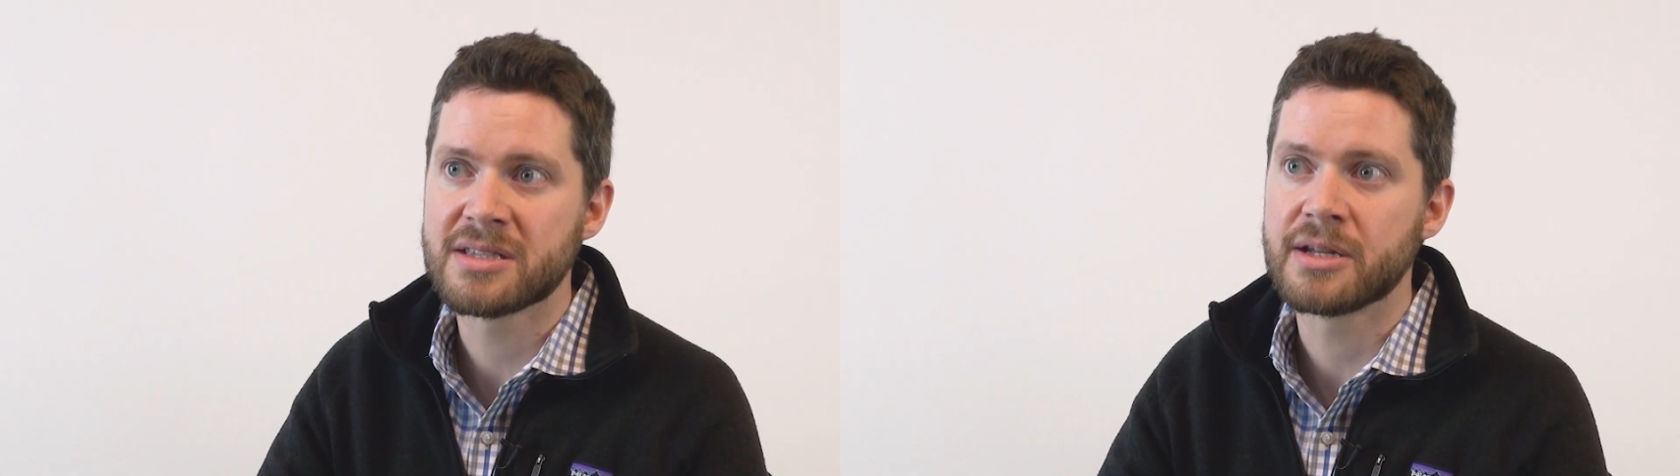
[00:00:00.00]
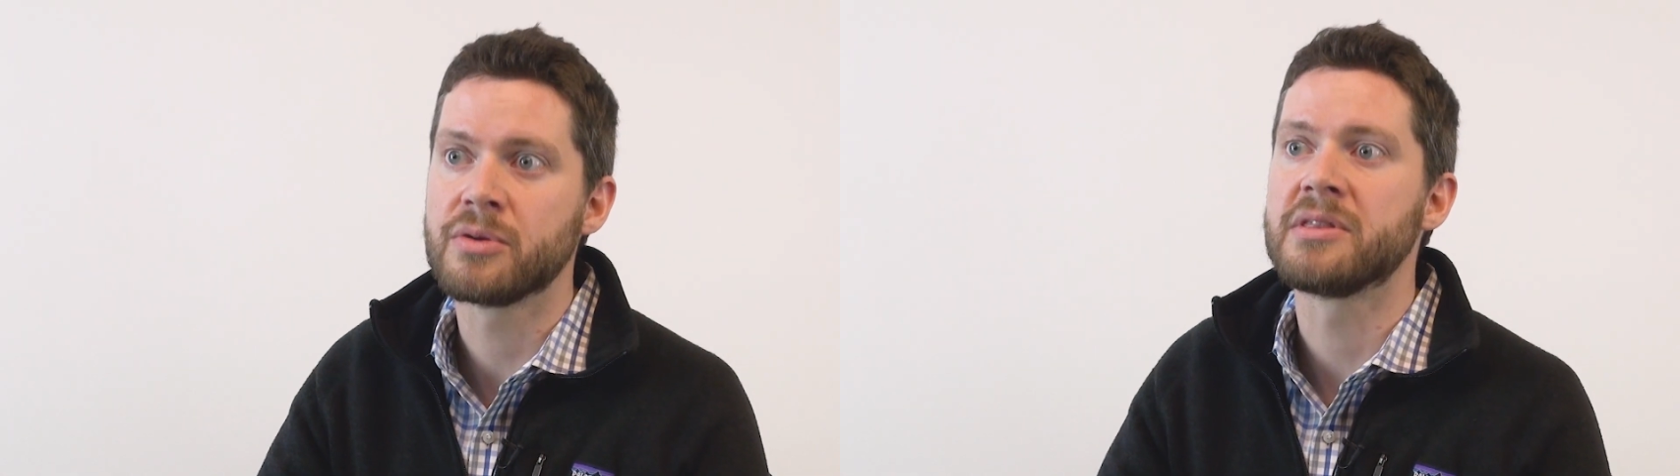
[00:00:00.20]

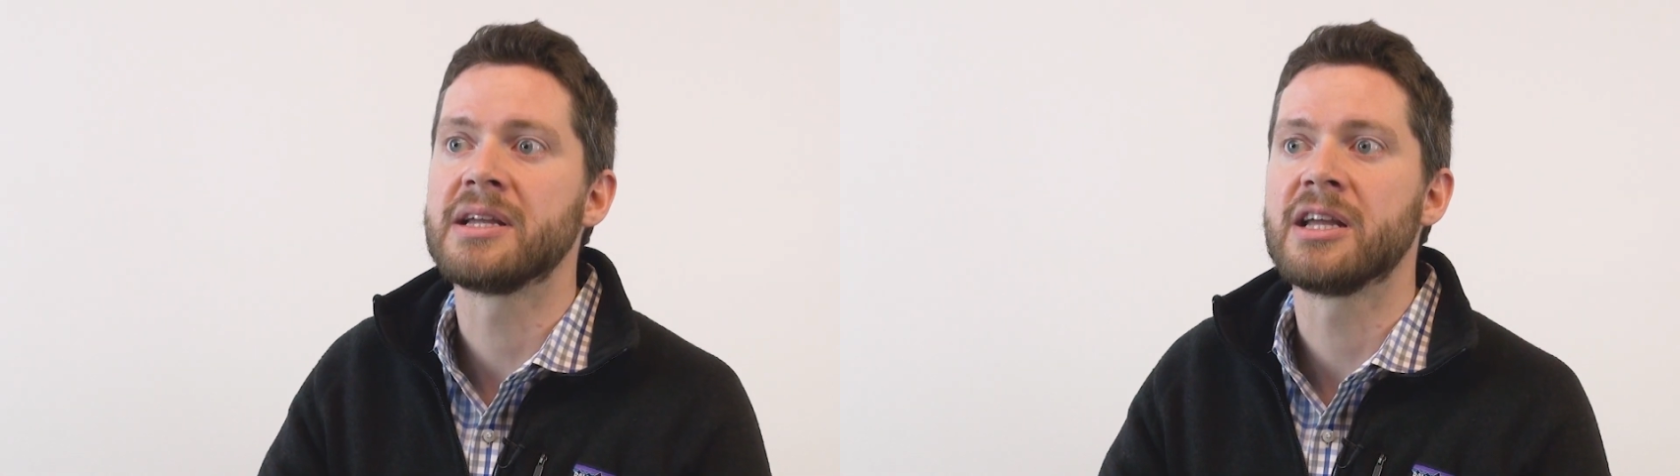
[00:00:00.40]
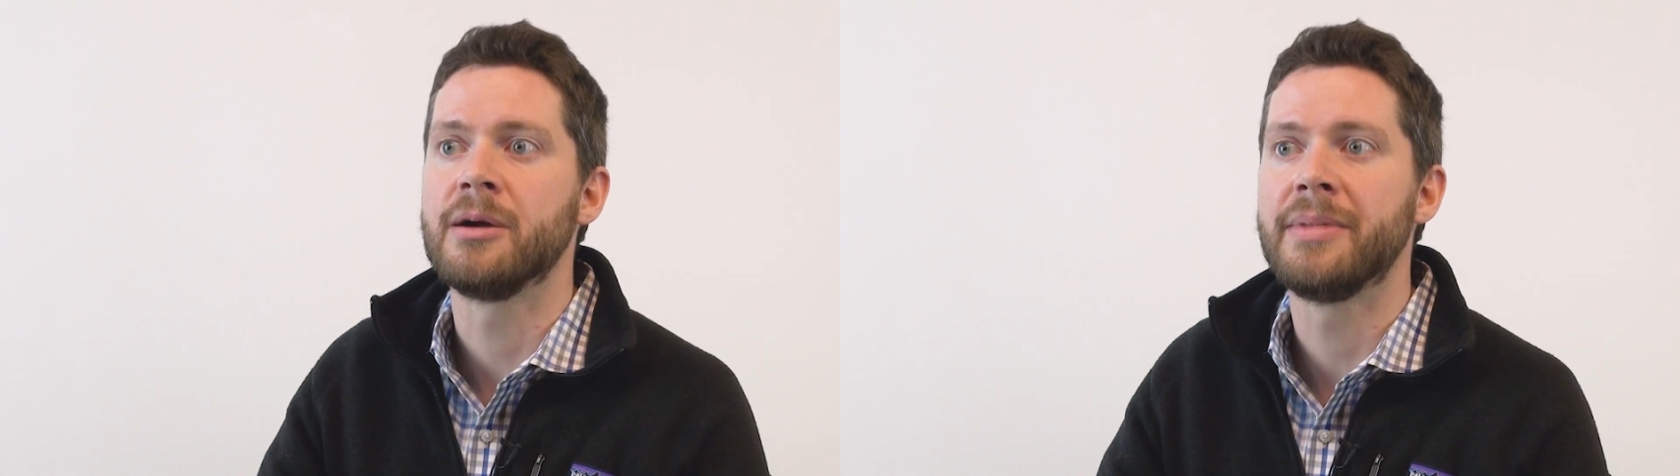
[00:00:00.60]
that you're
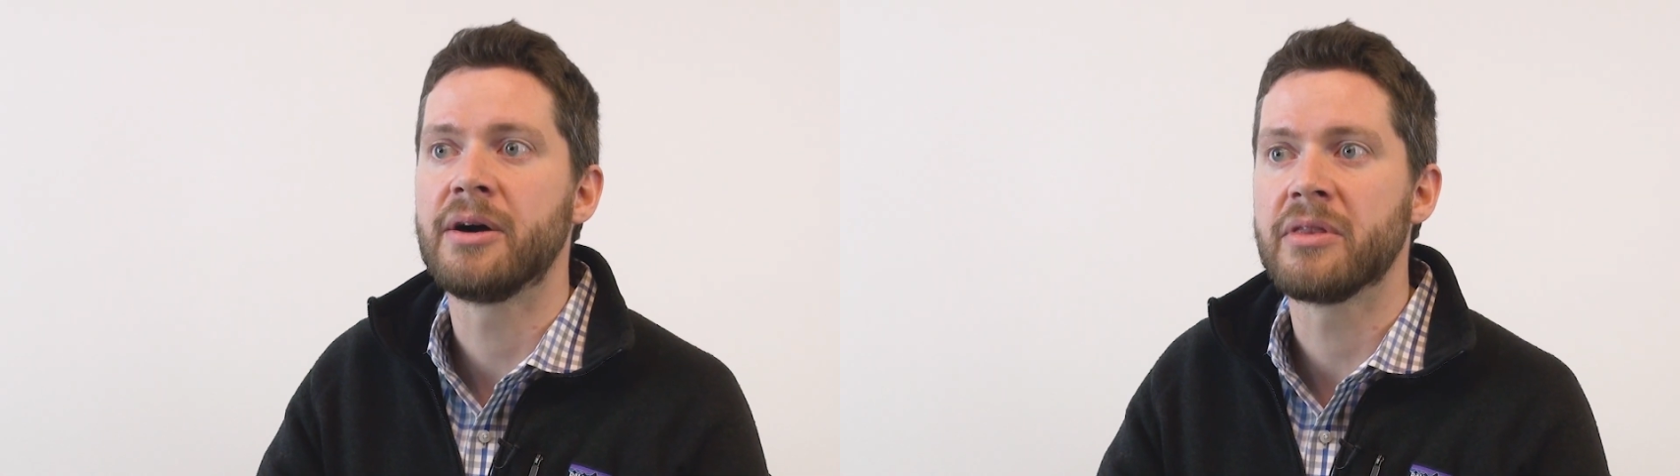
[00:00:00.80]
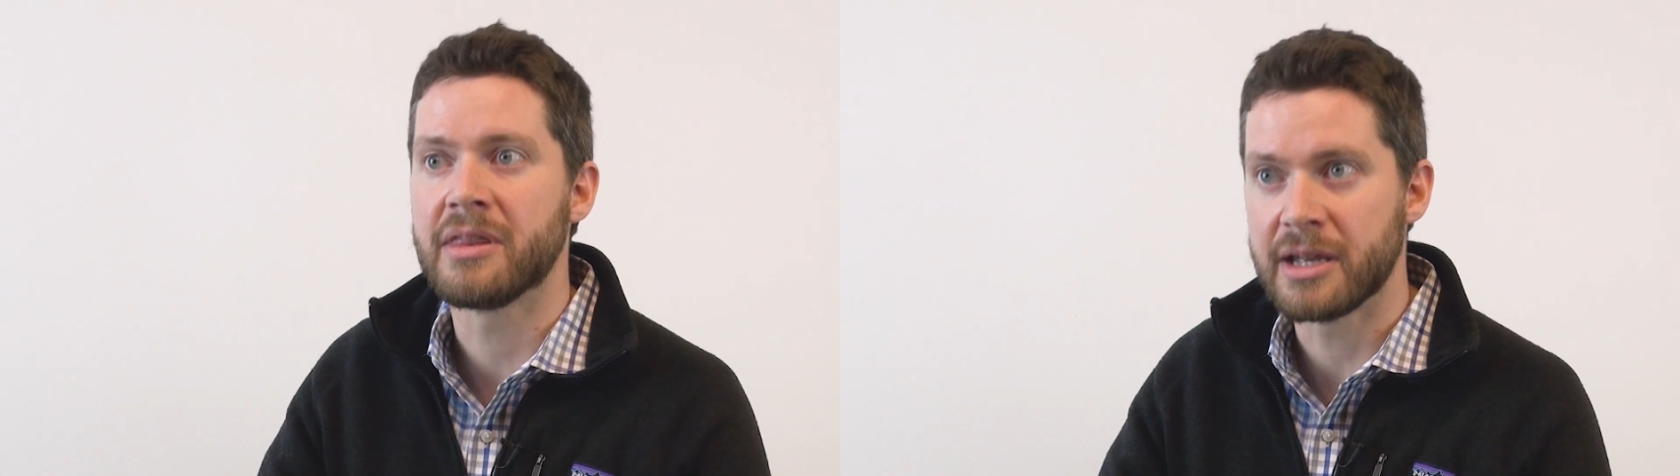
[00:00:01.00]
thinking
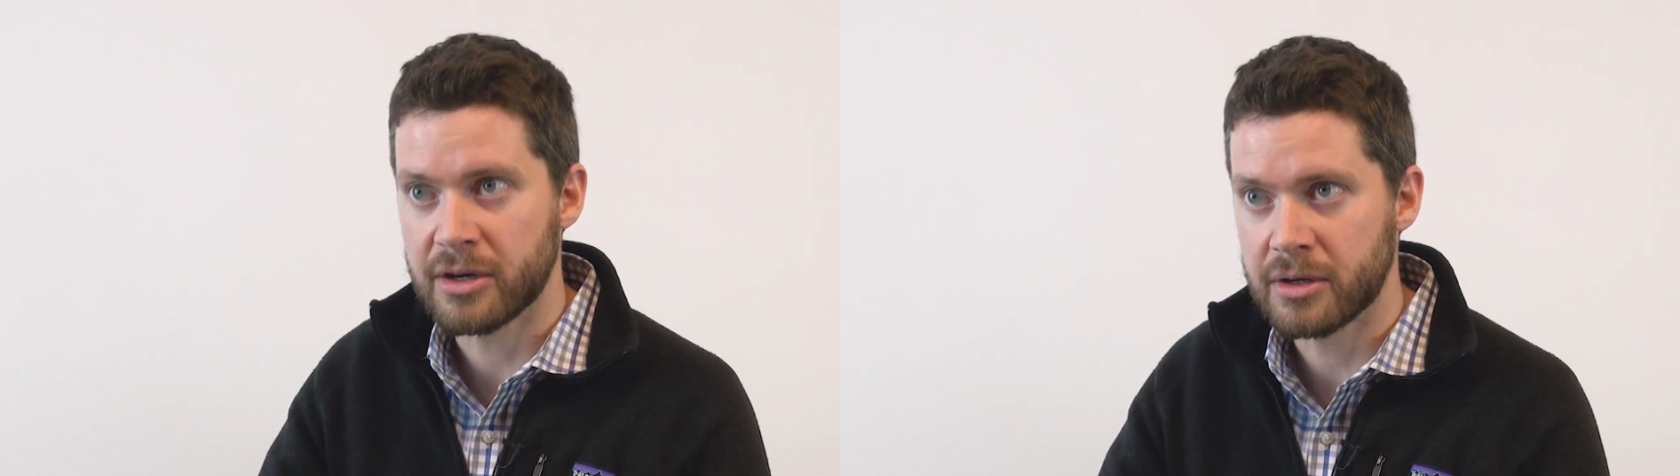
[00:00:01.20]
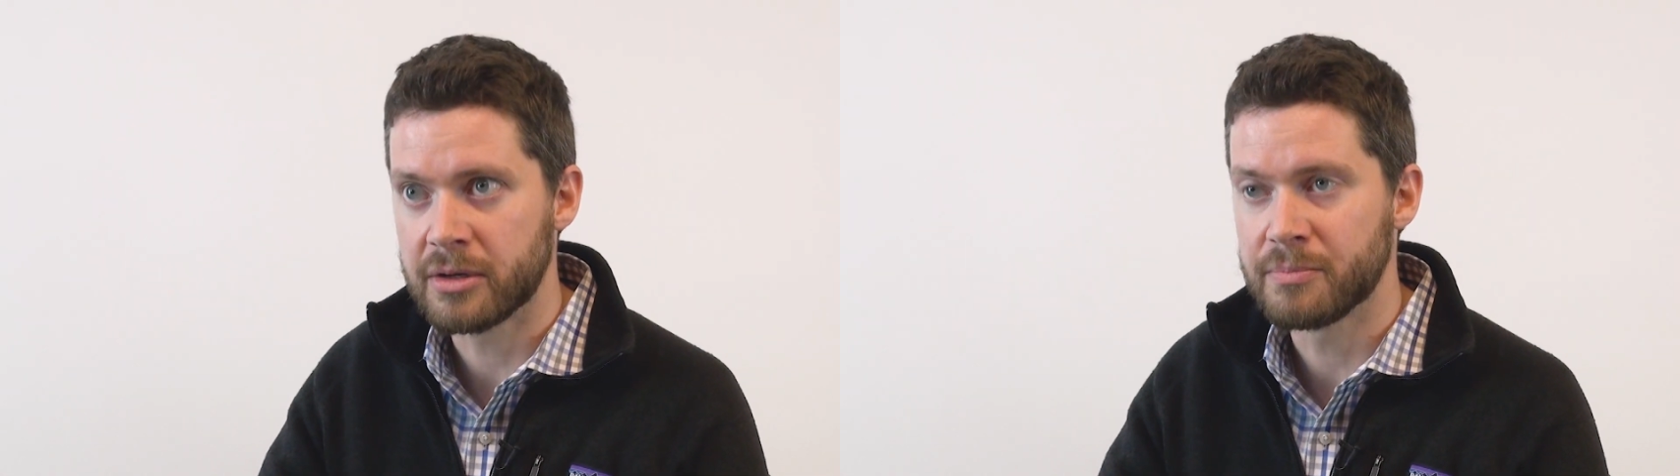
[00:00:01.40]
about
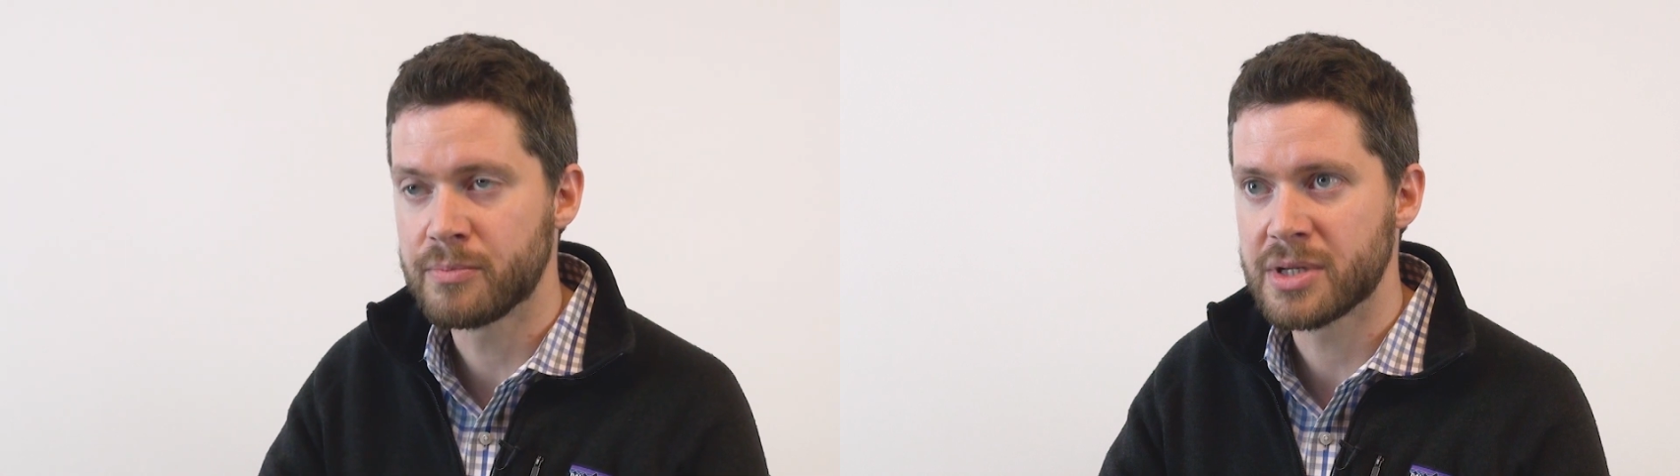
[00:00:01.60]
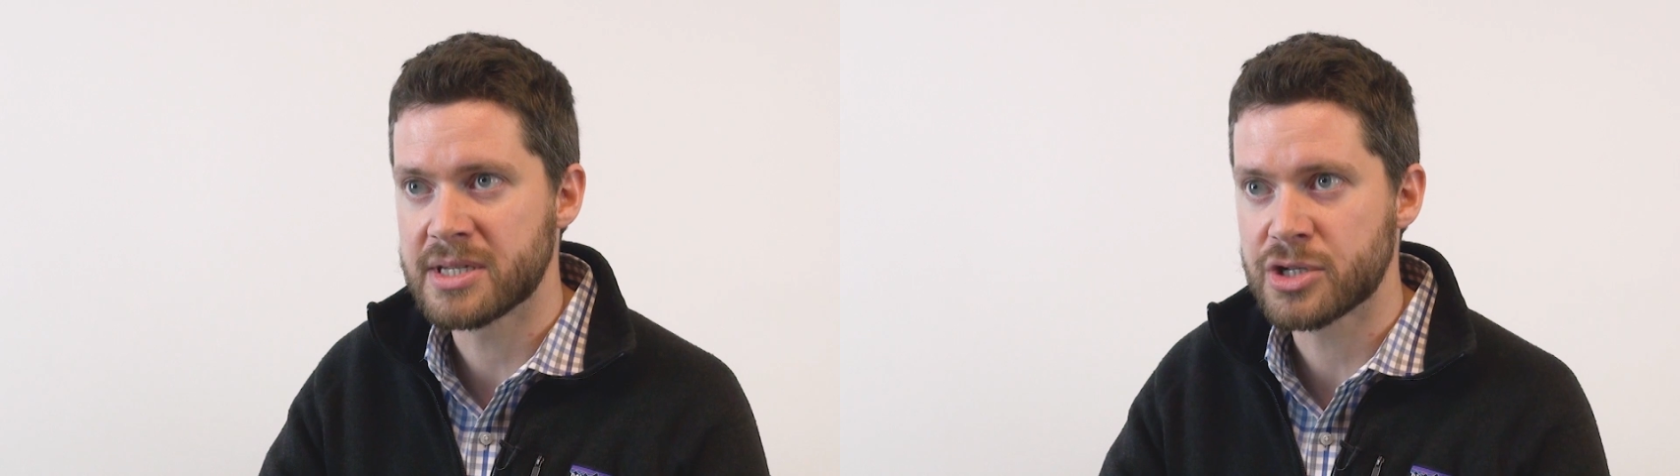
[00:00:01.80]
their
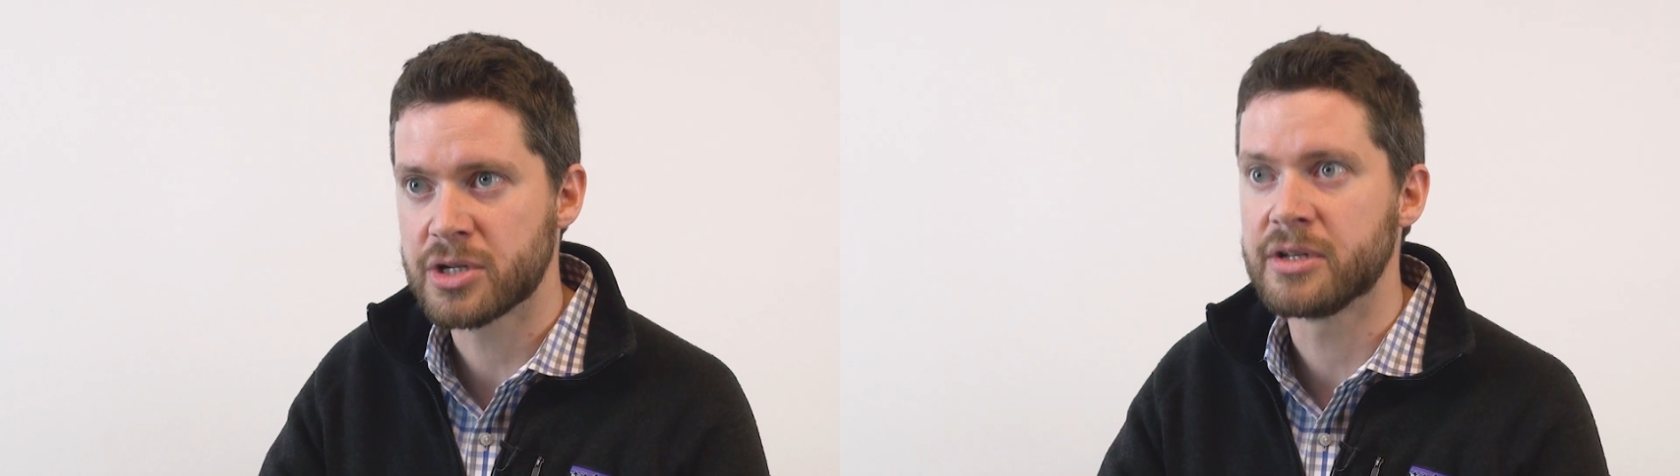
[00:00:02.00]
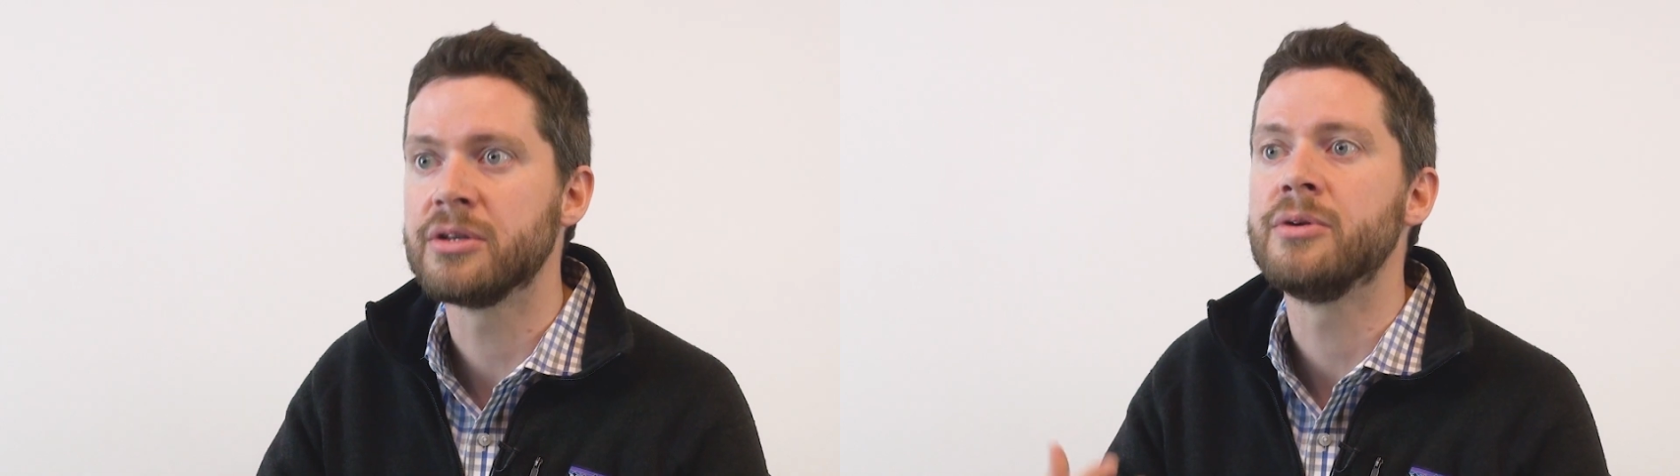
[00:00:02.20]
position,